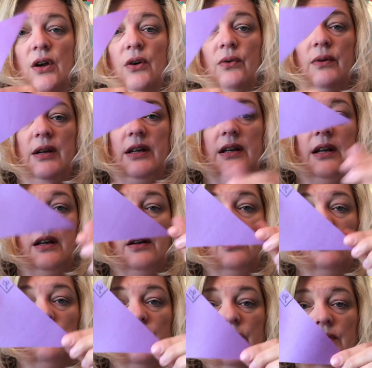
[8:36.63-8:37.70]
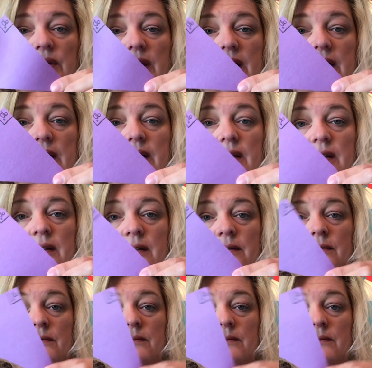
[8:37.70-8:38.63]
We can rotate it.